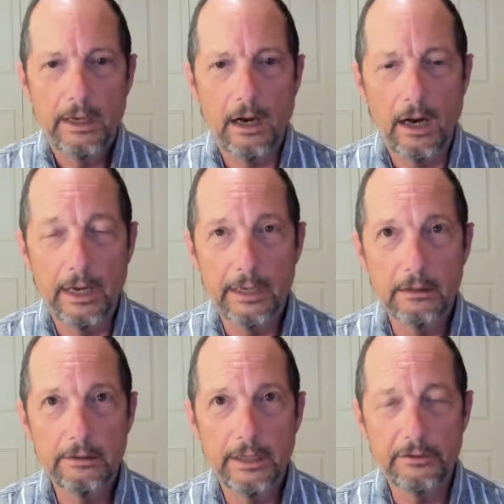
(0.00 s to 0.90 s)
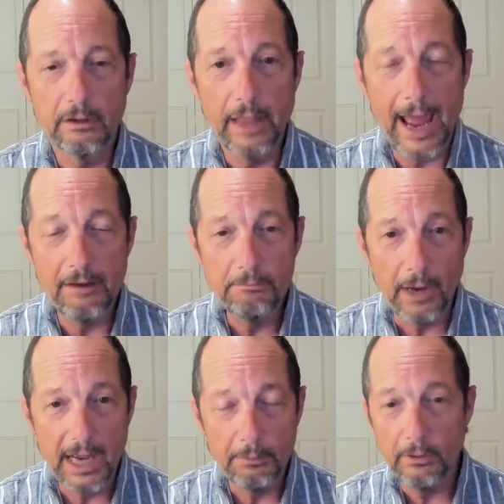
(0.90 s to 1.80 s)
uh, in the Latin
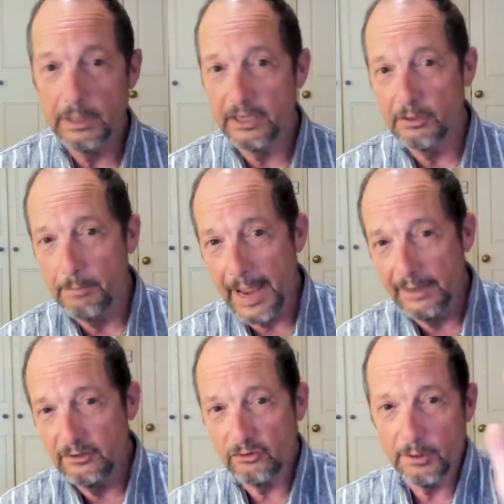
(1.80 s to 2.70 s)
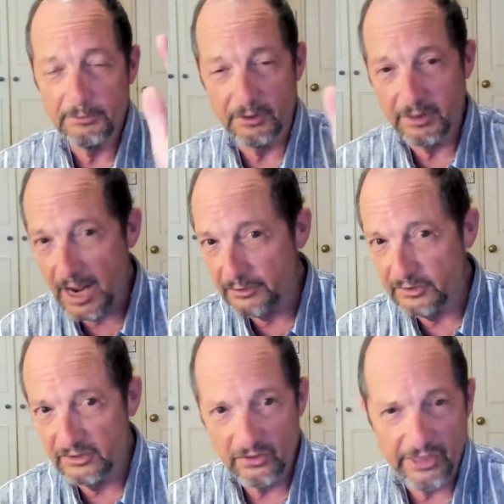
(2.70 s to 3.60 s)
Bible, in the manuscripts, the
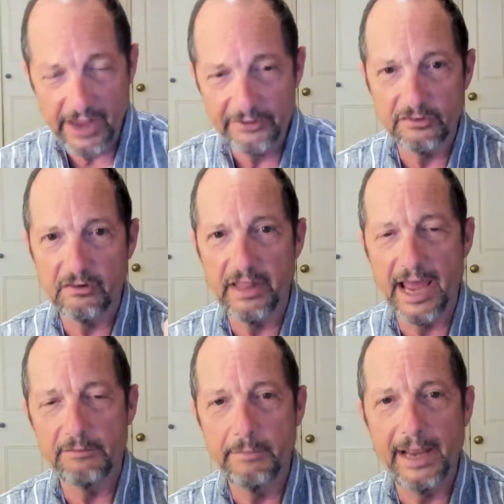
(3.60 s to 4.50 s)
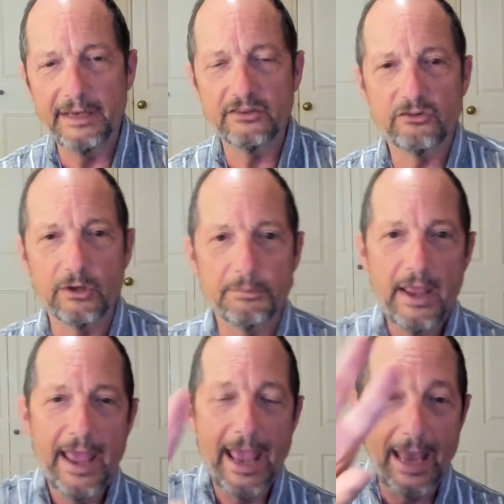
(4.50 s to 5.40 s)
thousands and thousands of Latin manuscripts,
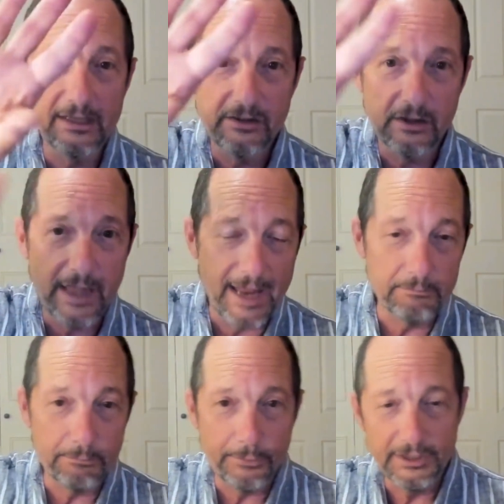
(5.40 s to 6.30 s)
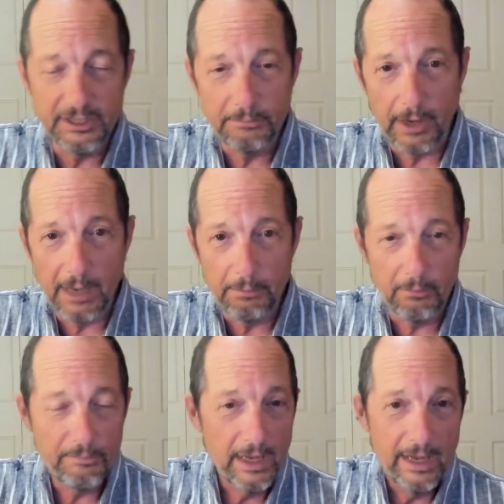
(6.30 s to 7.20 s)
and in the Latin printed Bible,